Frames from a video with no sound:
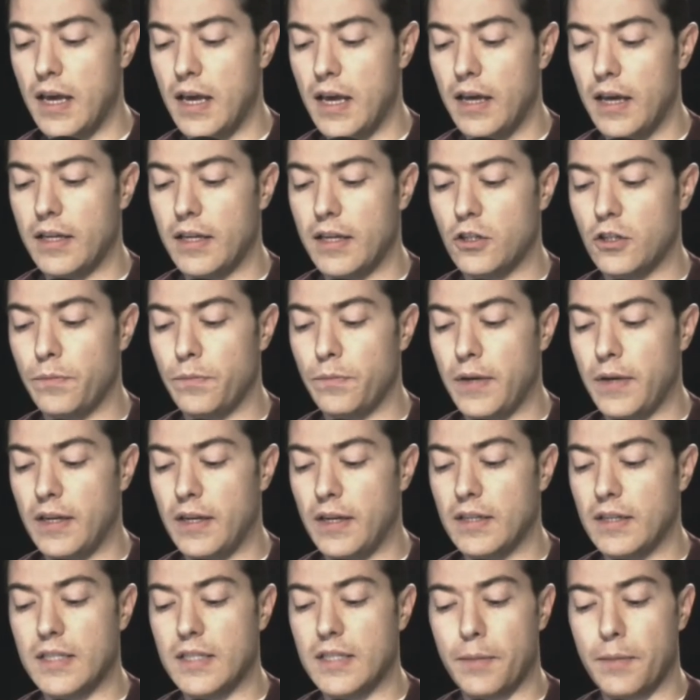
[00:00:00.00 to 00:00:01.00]
there should be an
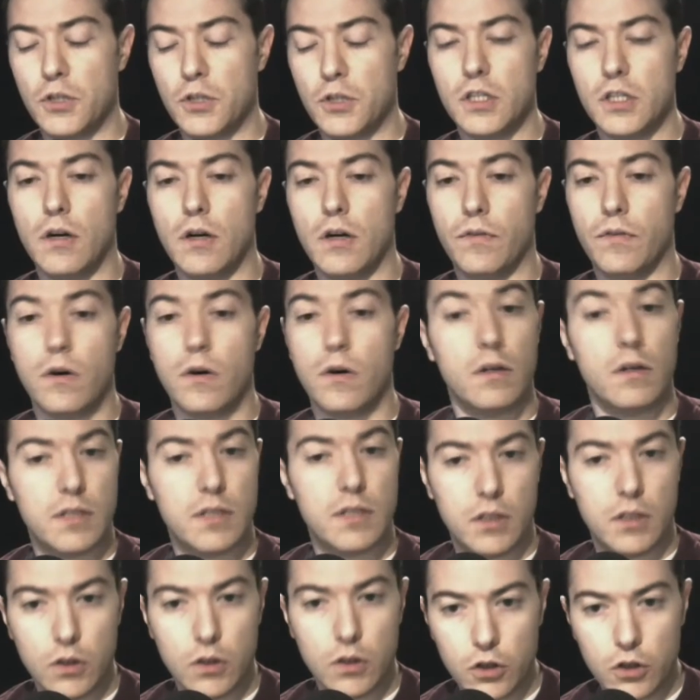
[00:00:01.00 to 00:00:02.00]
adoption of
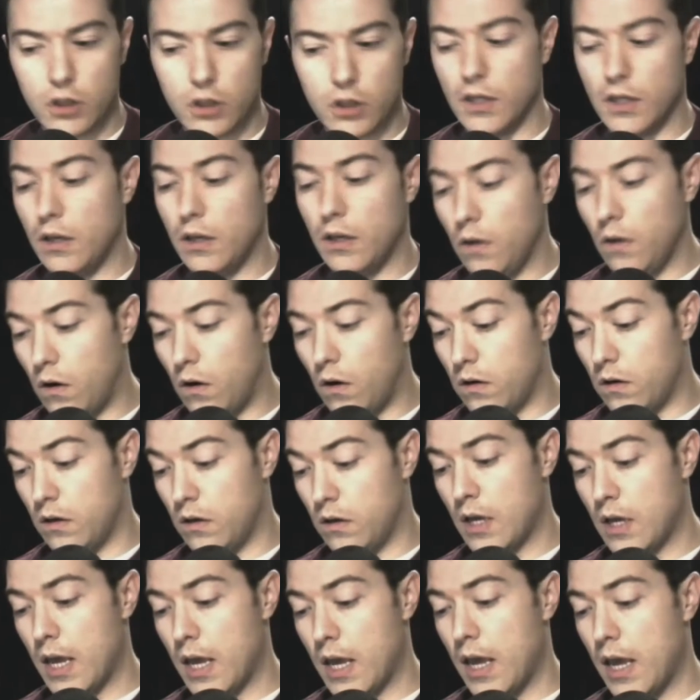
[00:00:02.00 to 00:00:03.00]
constitutional law
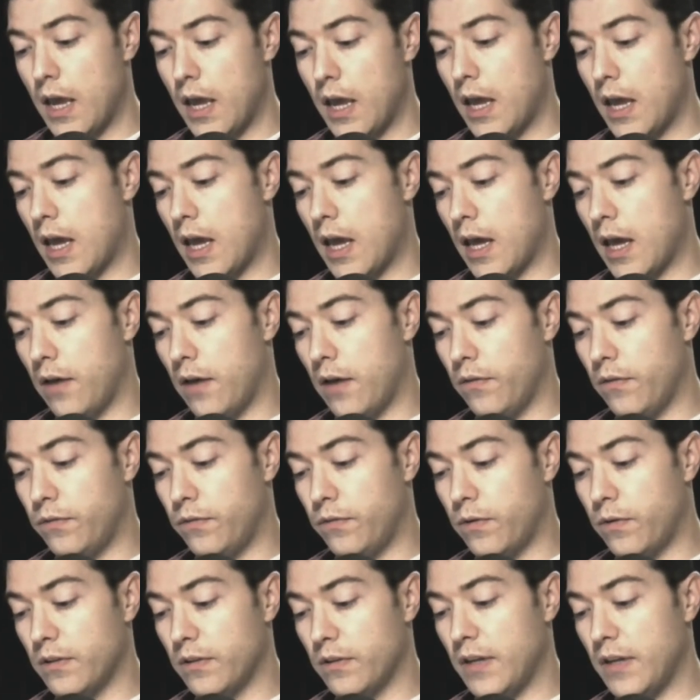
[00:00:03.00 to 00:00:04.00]

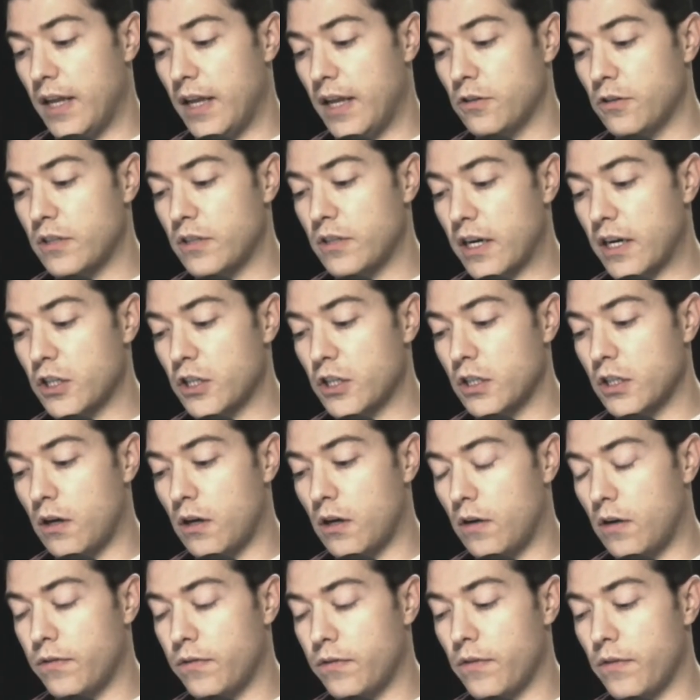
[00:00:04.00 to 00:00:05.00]
for the introduction
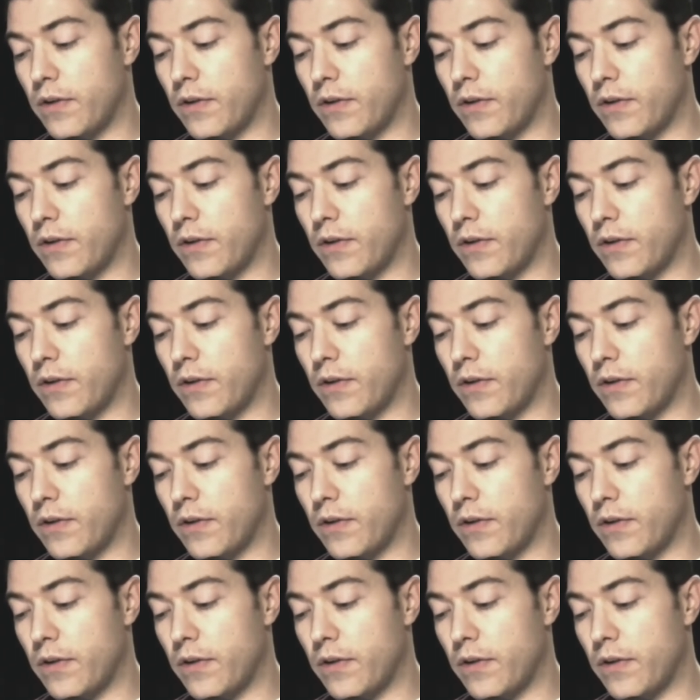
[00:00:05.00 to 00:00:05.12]
of a